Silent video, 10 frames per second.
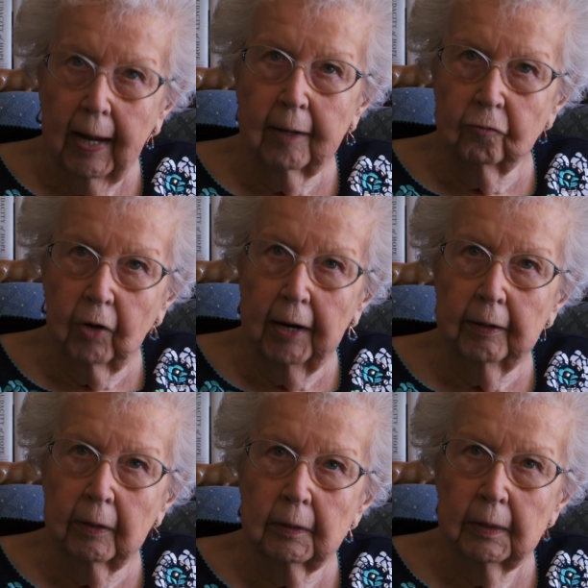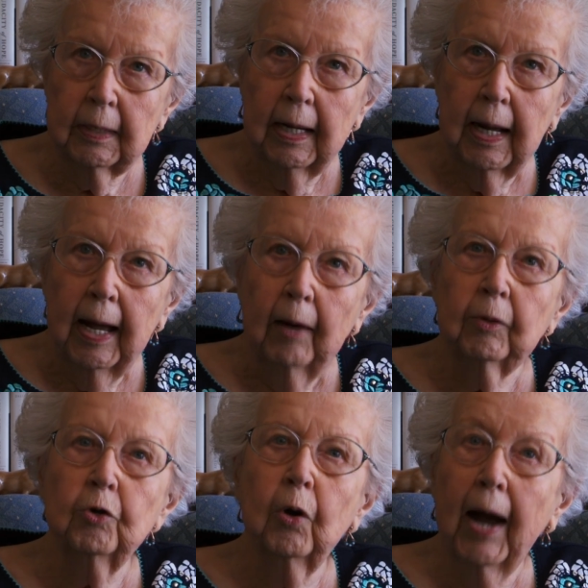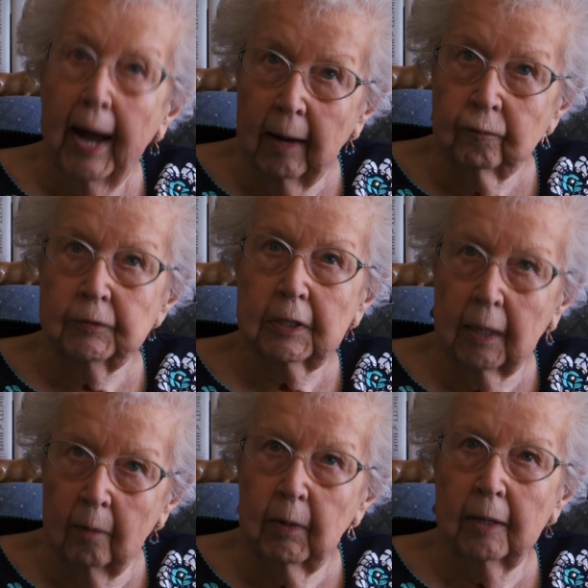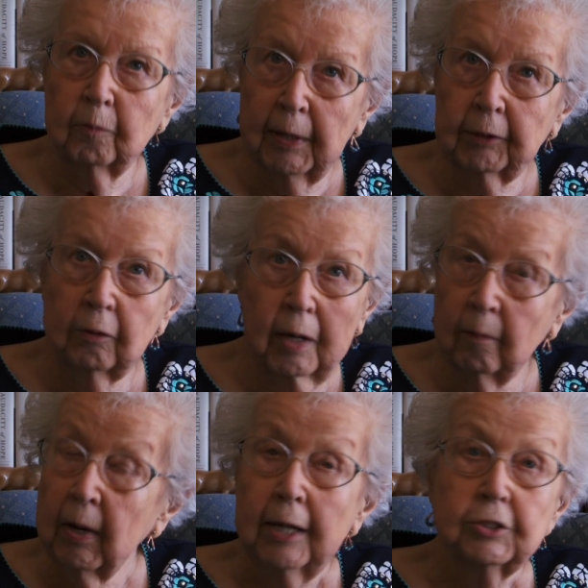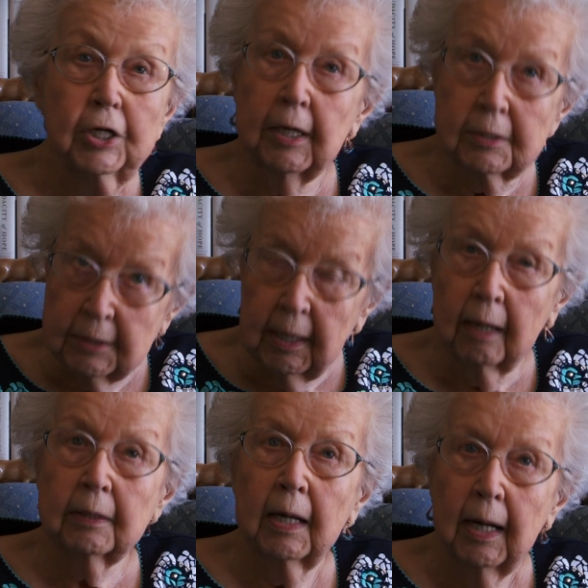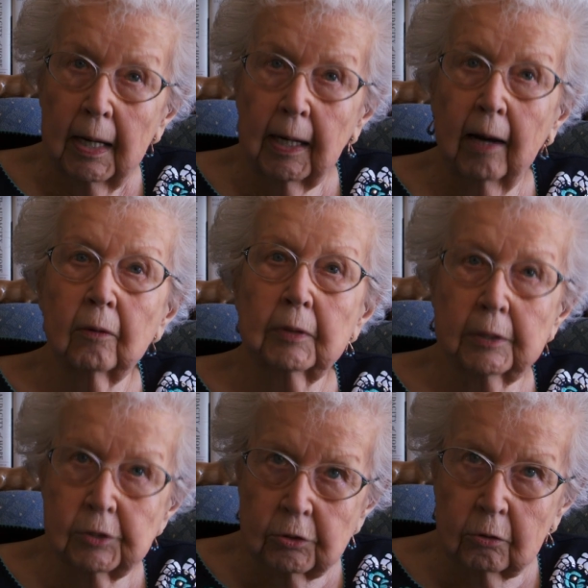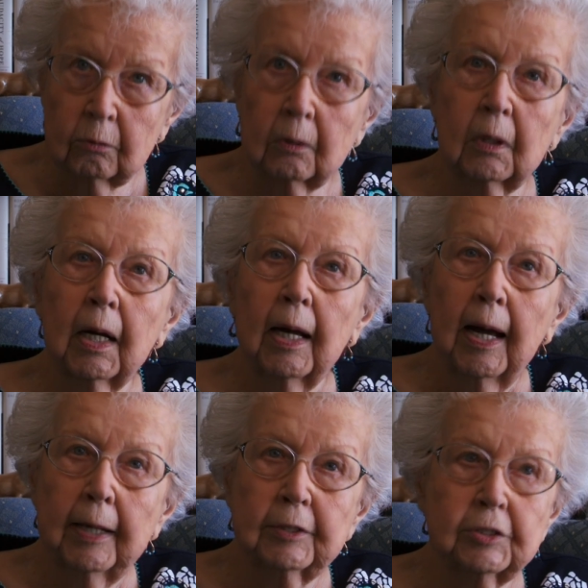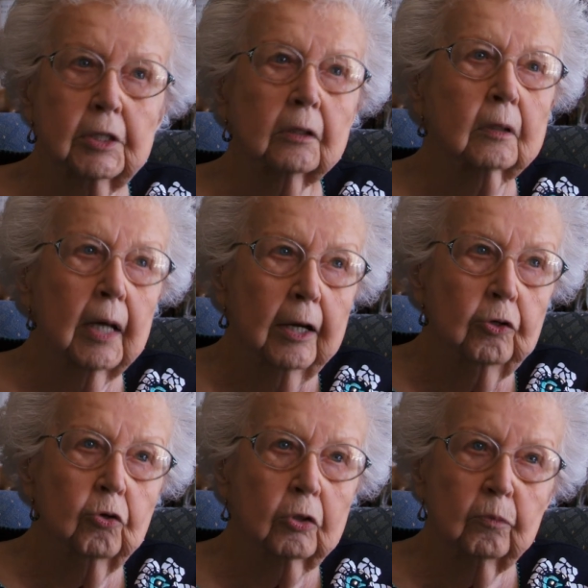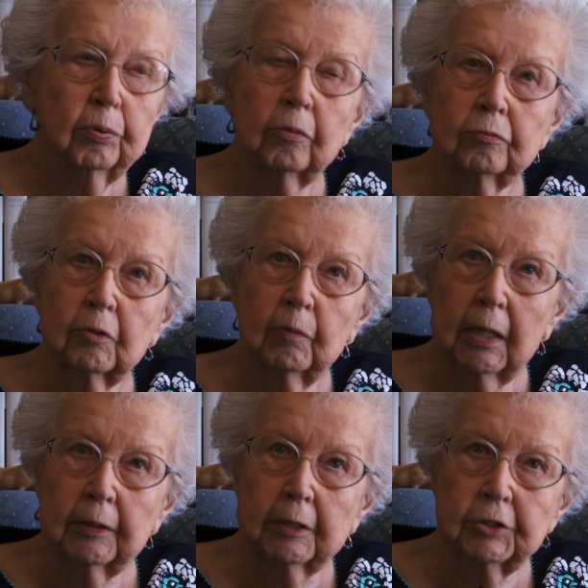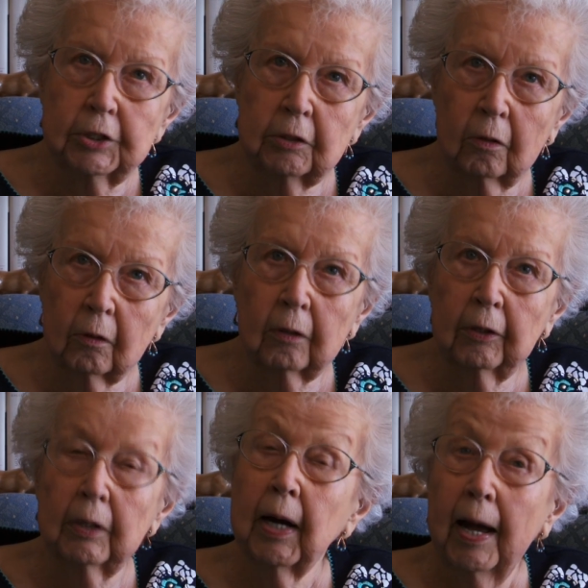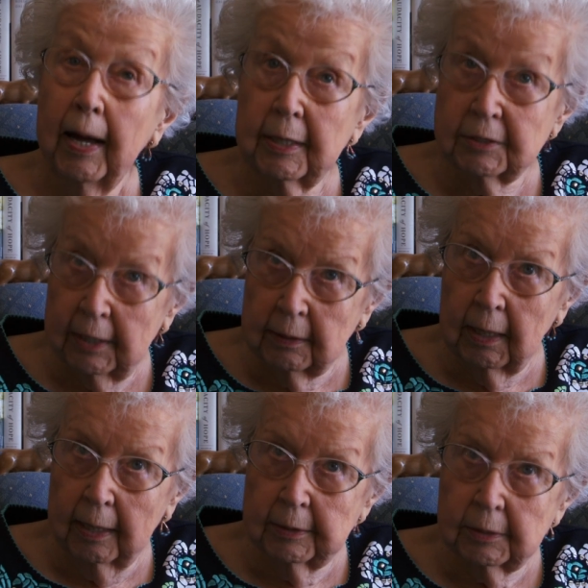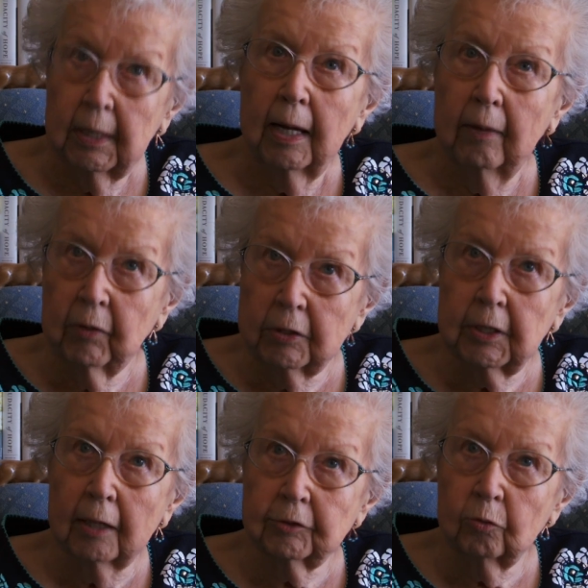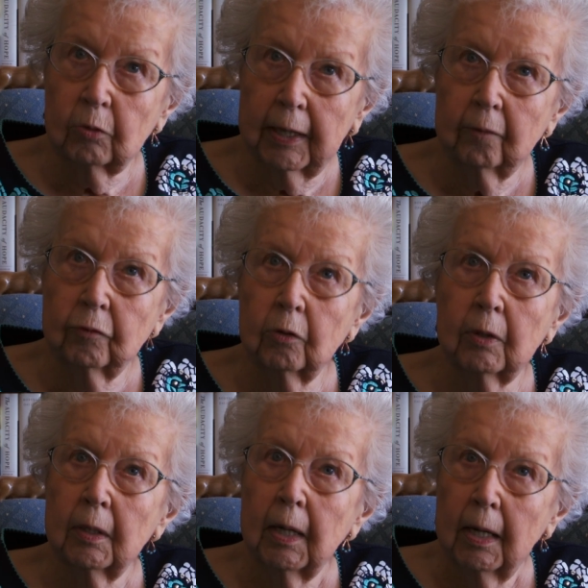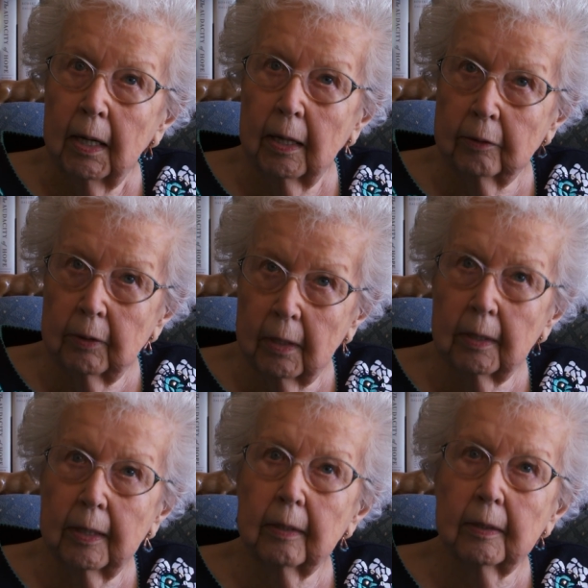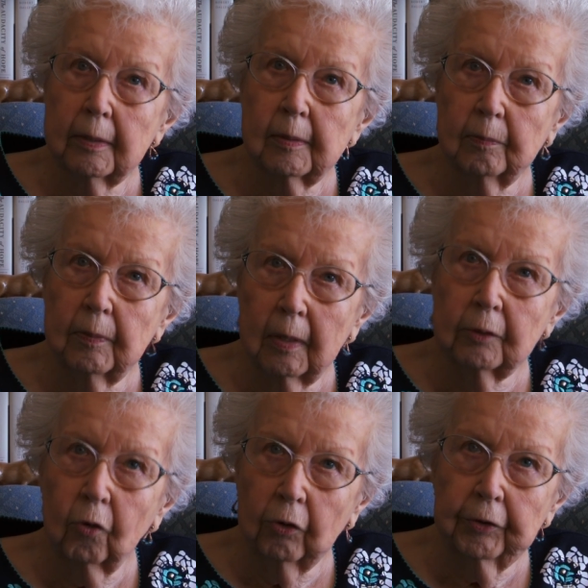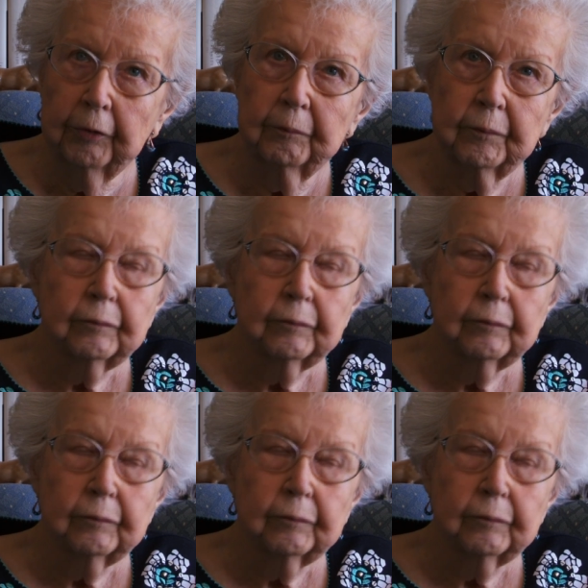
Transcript: out of her hair. And you have to come and pick her up. She is not allowed in school until you can prove to me that she no longer has head lice, and the doctor will give you an, a, an order.